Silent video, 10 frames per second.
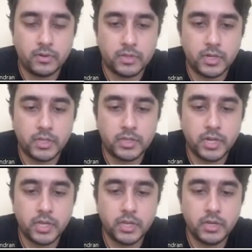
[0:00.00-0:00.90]

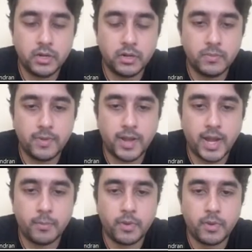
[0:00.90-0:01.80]
33
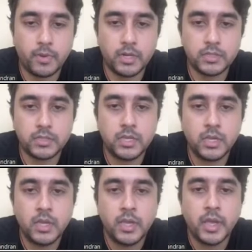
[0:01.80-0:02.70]
landmarks,